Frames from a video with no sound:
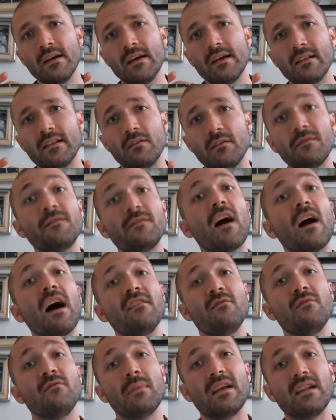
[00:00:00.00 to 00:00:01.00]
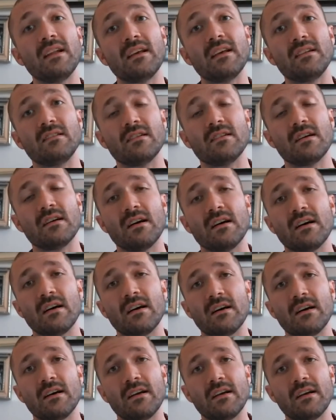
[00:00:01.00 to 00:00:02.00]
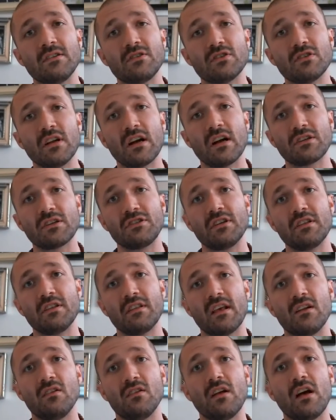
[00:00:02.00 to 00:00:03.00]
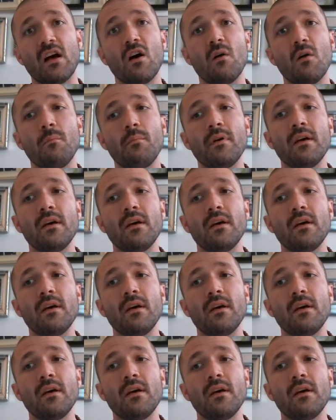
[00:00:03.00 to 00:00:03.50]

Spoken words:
little 5-minute introduction that'll help